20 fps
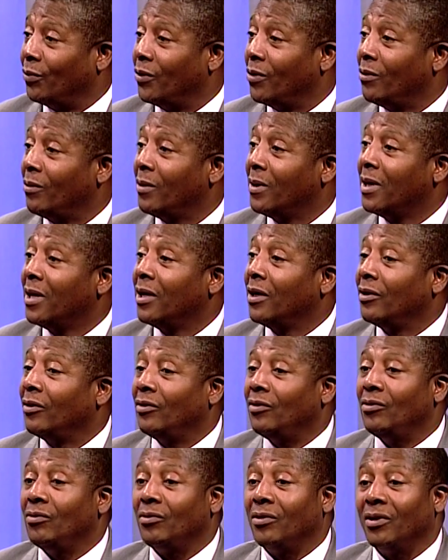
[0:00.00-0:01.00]
you?
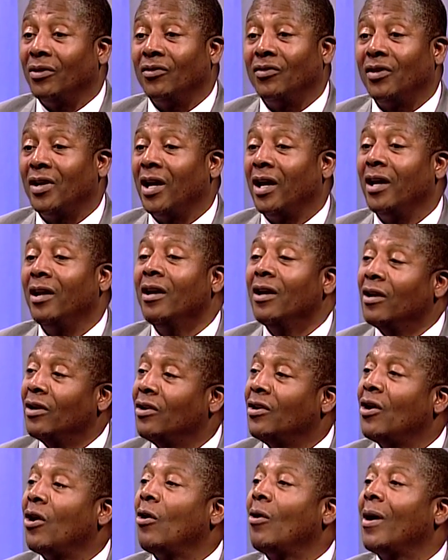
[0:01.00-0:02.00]
You can say,
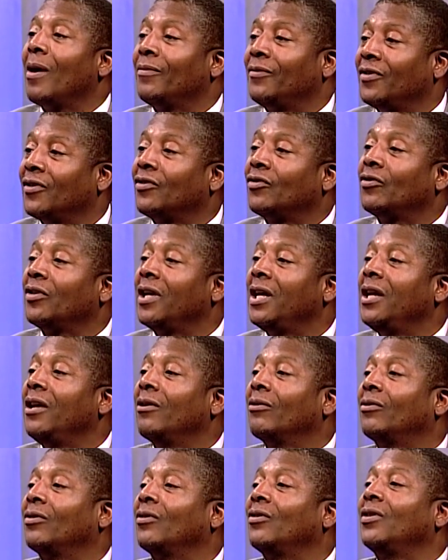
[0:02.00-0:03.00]
no, I'm just
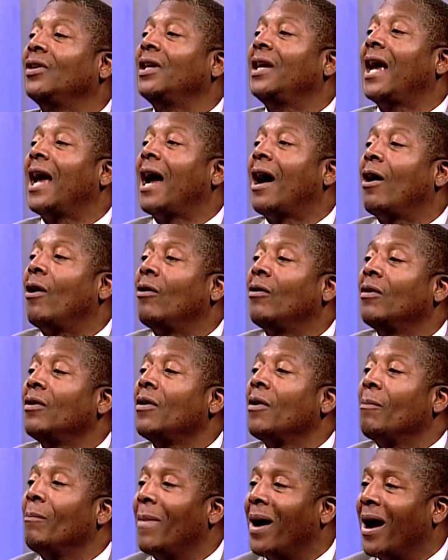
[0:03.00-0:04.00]
here to see how
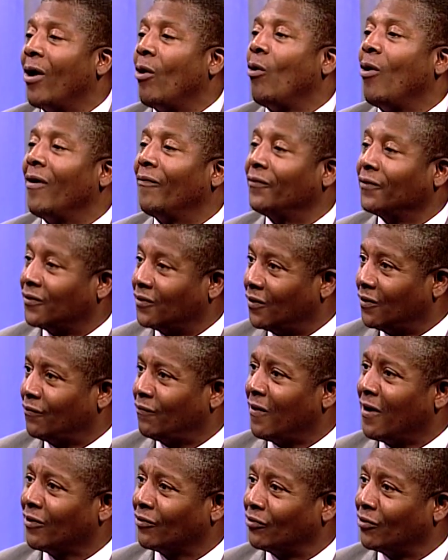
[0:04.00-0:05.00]
my office is
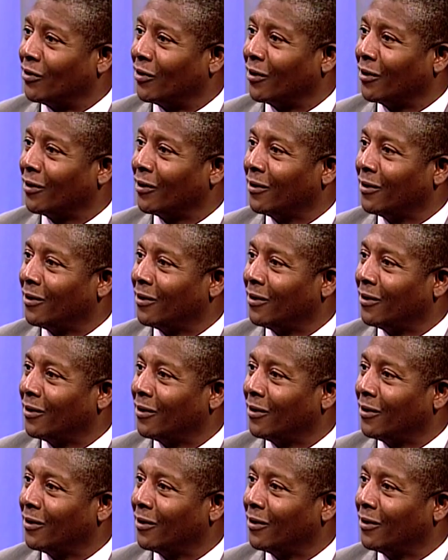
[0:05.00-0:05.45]
functioning.